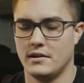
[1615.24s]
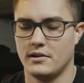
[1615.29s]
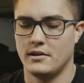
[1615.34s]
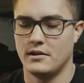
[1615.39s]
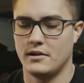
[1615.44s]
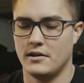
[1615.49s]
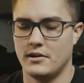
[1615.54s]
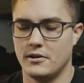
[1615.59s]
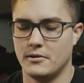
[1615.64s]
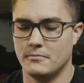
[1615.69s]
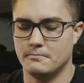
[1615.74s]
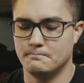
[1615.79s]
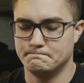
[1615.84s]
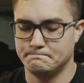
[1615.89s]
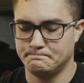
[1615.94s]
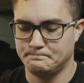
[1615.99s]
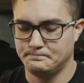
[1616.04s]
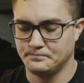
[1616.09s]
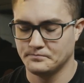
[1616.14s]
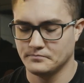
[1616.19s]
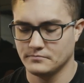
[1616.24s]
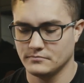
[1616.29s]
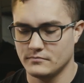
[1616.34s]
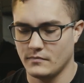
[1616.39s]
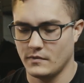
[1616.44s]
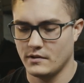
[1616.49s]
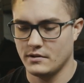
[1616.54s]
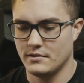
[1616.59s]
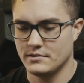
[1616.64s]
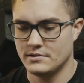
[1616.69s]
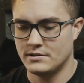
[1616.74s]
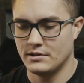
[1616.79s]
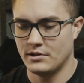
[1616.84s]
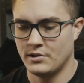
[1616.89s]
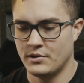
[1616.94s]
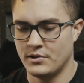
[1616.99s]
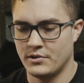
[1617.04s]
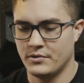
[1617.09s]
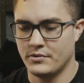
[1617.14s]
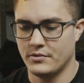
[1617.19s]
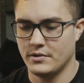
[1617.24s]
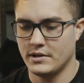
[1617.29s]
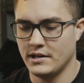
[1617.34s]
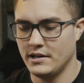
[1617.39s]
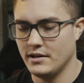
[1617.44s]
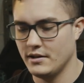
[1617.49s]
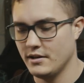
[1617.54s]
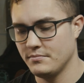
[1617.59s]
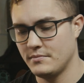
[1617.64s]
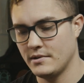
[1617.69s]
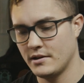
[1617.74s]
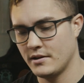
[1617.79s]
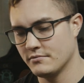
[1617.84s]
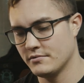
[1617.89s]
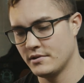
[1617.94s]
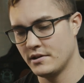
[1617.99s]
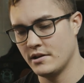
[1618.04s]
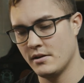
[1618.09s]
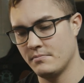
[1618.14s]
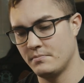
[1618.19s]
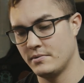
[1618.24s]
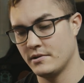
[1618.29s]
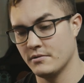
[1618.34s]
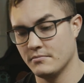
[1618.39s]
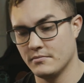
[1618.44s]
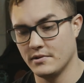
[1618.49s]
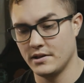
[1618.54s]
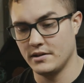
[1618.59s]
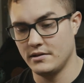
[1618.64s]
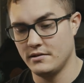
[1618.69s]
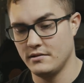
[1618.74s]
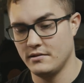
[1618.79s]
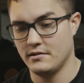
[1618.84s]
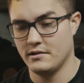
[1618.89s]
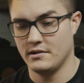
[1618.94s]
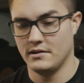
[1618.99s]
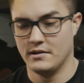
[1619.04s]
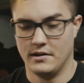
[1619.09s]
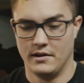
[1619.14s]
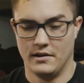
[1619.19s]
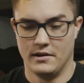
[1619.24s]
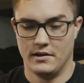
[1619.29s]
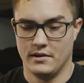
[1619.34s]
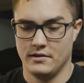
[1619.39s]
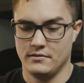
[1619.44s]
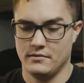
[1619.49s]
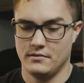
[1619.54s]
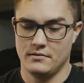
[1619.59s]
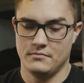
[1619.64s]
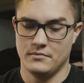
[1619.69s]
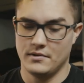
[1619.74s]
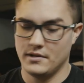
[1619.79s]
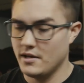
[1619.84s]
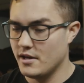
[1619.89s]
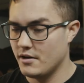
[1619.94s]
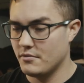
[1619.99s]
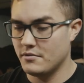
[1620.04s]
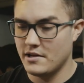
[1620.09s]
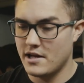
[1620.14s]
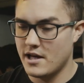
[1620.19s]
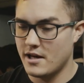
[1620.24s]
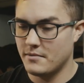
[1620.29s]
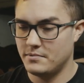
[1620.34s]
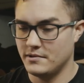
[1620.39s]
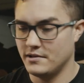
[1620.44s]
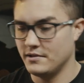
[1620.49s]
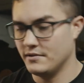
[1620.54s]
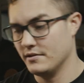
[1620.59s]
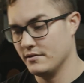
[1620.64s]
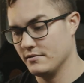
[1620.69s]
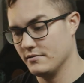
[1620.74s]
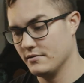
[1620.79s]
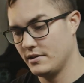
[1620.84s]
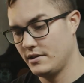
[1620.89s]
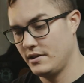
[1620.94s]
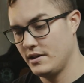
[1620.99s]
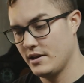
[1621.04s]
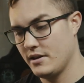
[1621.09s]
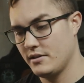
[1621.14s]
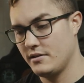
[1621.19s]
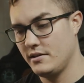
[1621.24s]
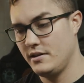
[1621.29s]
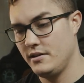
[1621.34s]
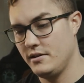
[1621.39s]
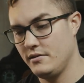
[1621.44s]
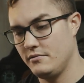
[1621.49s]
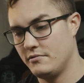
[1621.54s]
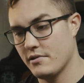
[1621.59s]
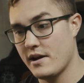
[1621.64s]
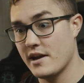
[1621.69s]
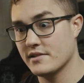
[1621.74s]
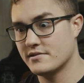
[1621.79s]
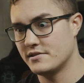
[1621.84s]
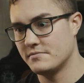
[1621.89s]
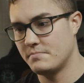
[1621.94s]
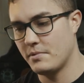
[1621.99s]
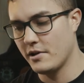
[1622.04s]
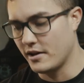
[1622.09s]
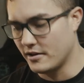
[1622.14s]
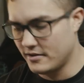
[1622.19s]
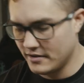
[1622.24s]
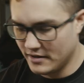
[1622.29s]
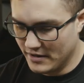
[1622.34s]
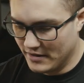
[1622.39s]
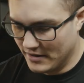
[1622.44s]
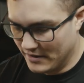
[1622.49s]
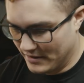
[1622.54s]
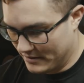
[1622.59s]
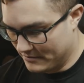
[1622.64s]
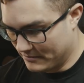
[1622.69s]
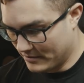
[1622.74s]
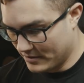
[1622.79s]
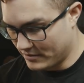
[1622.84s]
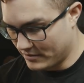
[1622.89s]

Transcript: Mm-hmm. So I get up there, run up, and I'm like, yeah, what happened? And they're like, yeah, he crashed his bike. I'm like,